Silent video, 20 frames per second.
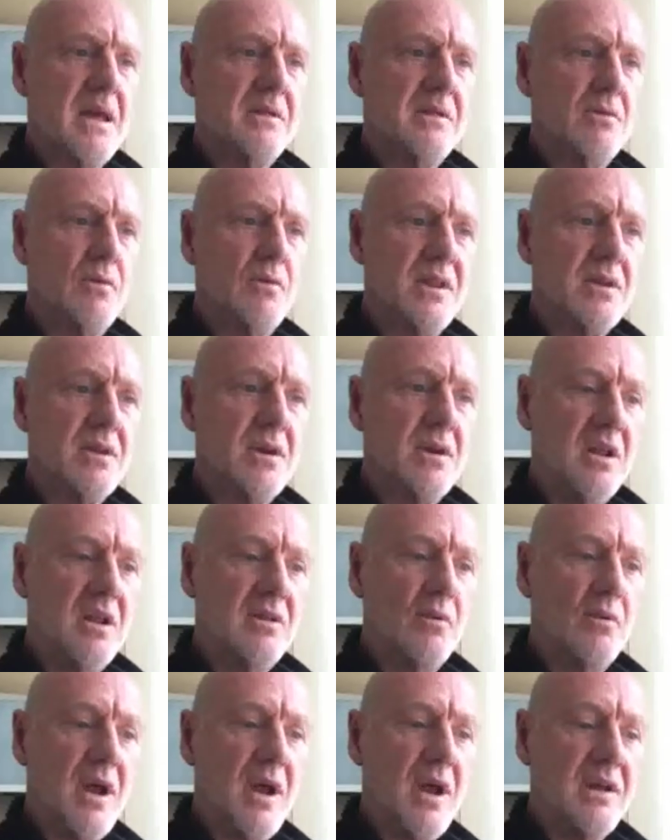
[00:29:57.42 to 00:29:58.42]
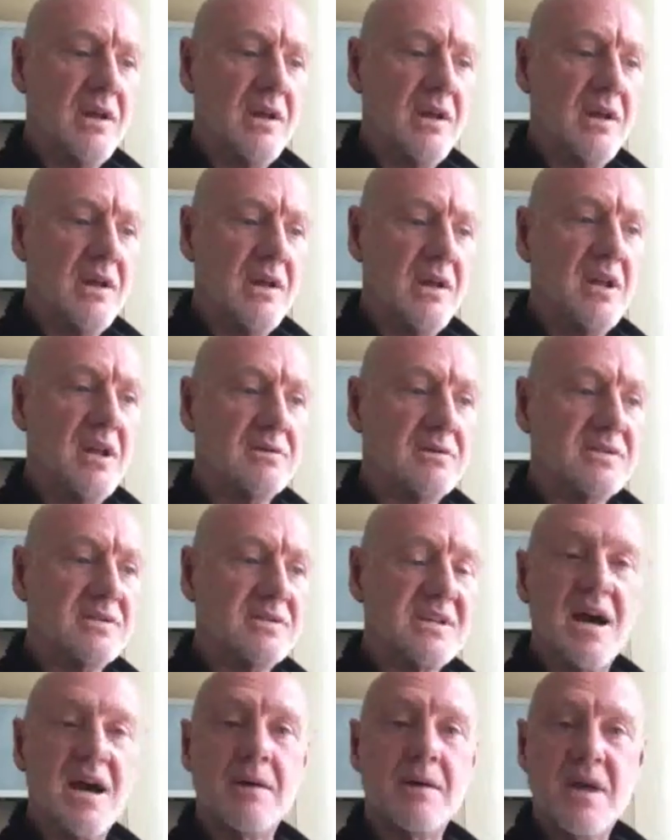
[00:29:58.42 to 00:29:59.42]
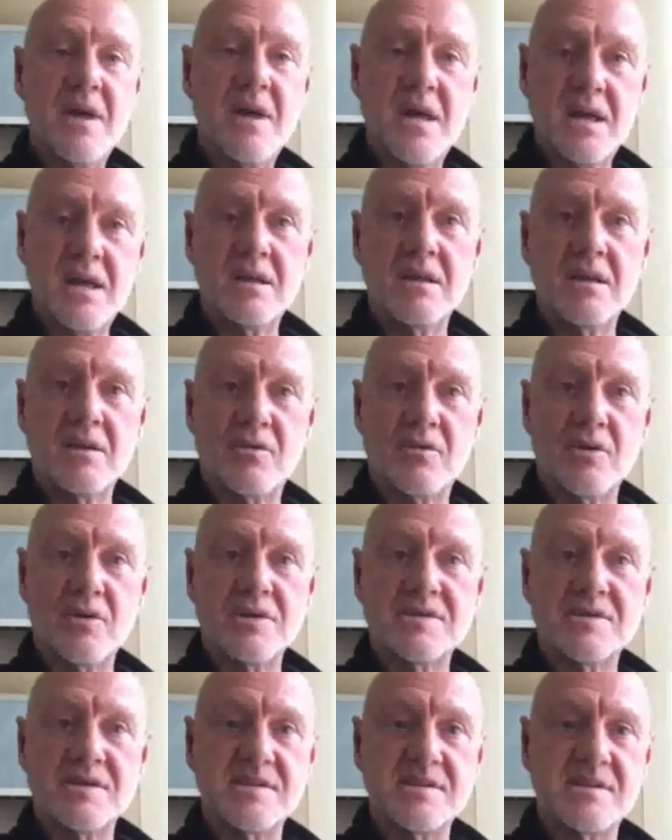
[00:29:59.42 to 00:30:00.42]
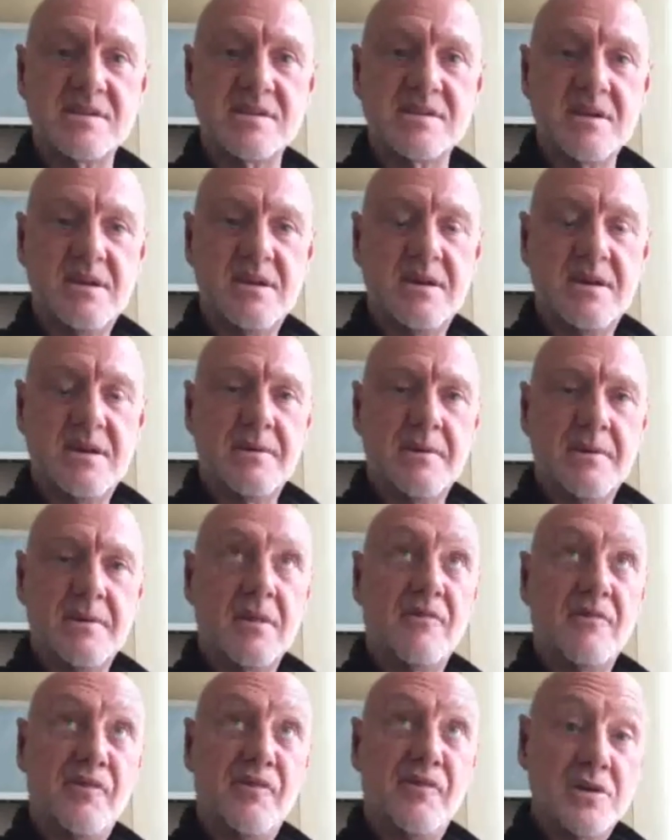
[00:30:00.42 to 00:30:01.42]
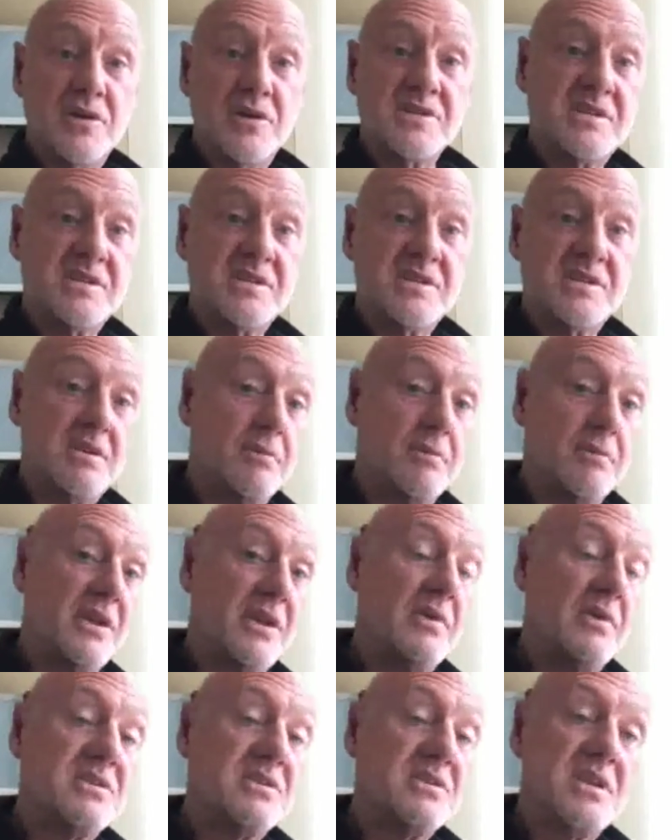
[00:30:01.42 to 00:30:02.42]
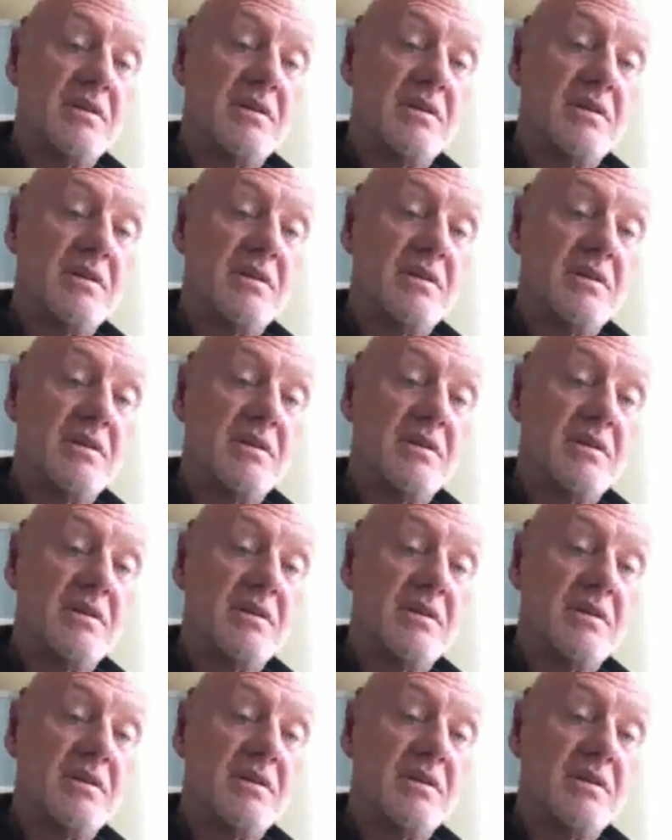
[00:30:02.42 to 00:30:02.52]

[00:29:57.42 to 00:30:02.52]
And the way the deals come in, Chris, is the first deal, by the way, the